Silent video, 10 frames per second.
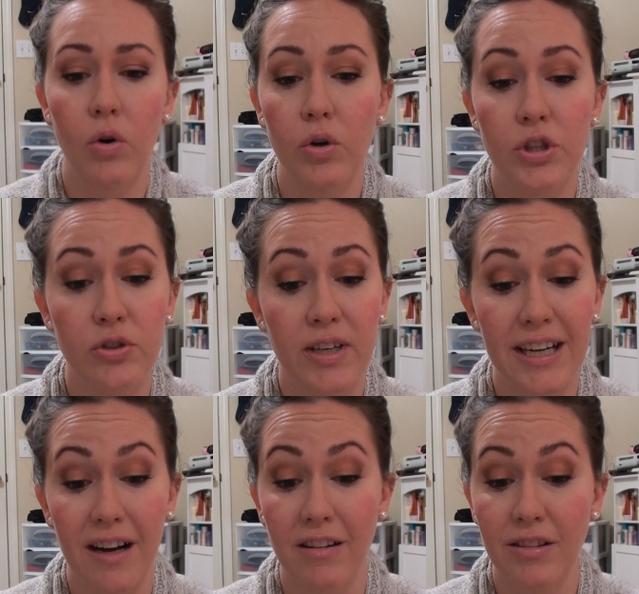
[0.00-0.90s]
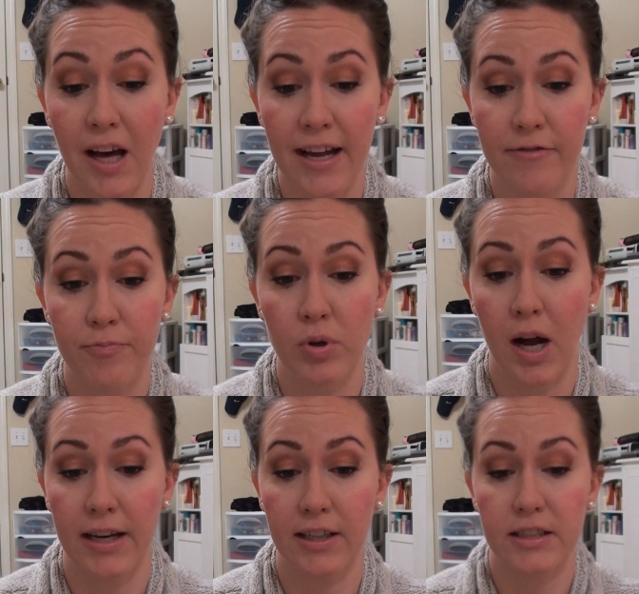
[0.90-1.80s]
You get a lot of
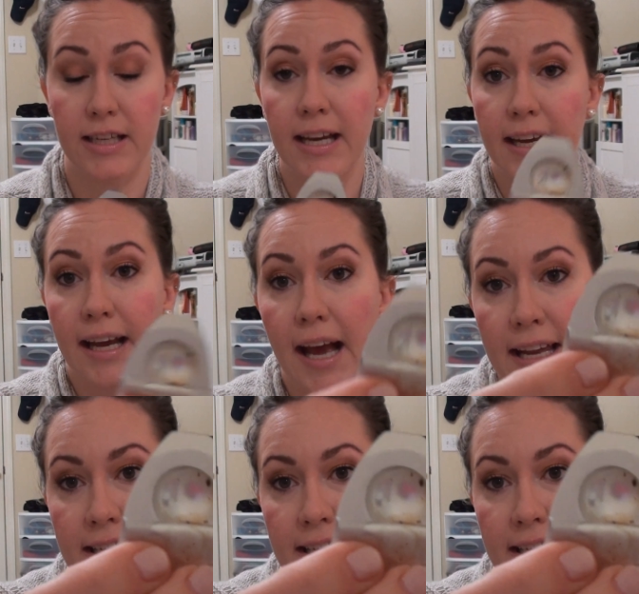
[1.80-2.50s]
product, and